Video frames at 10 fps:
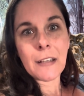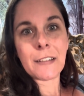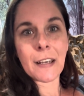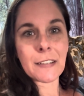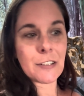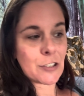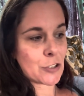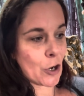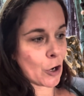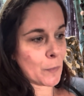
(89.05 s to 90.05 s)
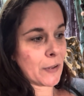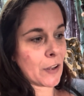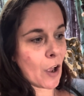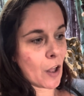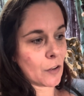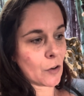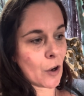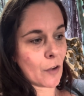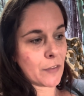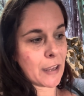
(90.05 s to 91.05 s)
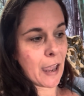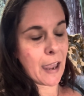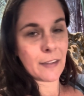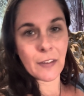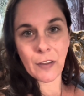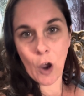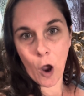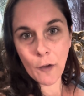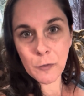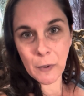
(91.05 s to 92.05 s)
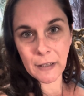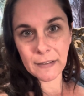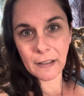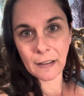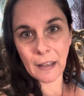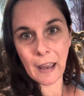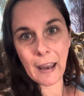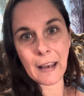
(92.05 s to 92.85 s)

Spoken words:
doesn't determine the color of the egg that the offspring is going to lay.